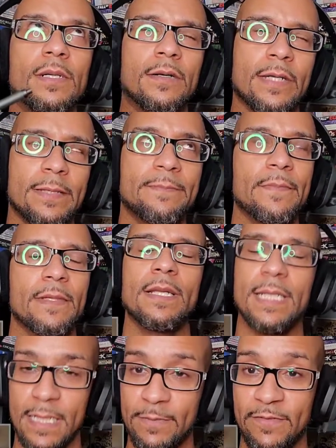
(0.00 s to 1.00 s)
Okay,
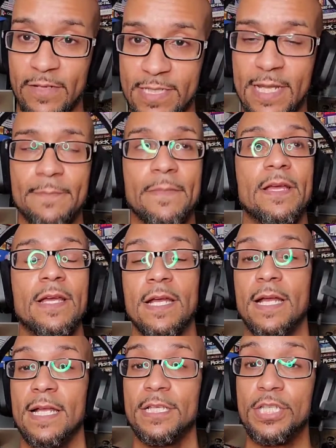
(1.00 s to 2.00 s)
let me phrase that.
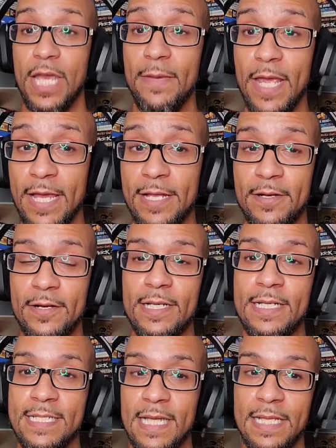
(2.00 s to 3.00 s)
Jamie Hayter
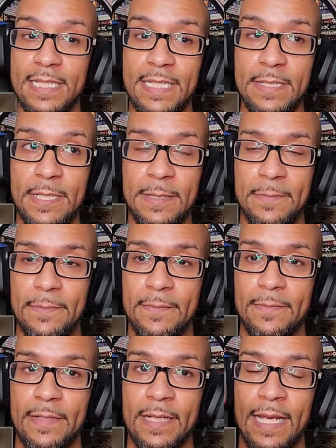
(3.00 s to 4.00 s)
is
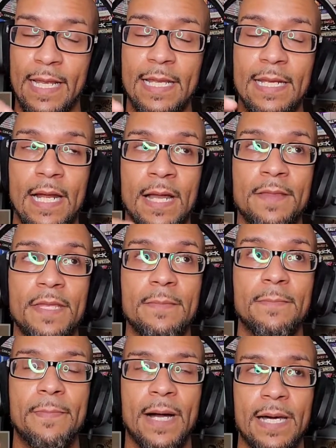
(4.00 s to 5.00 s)
laying on the
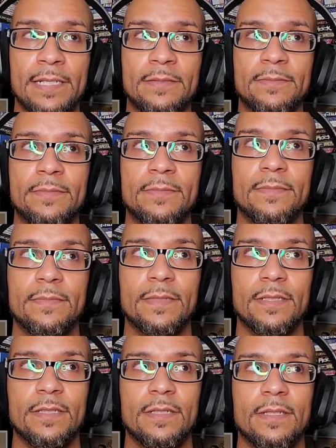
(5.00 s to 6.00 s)
bottom
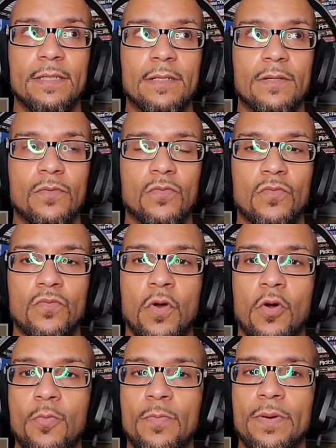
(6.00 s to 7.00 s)

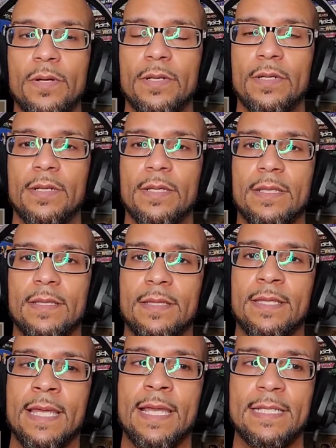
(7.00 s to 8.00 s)
rope
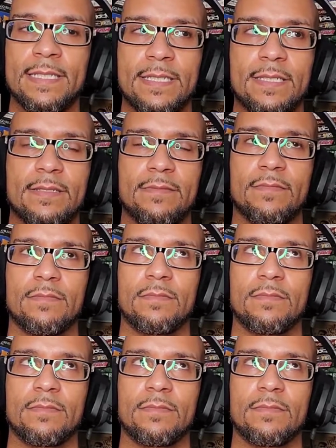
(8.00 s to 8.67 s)
that's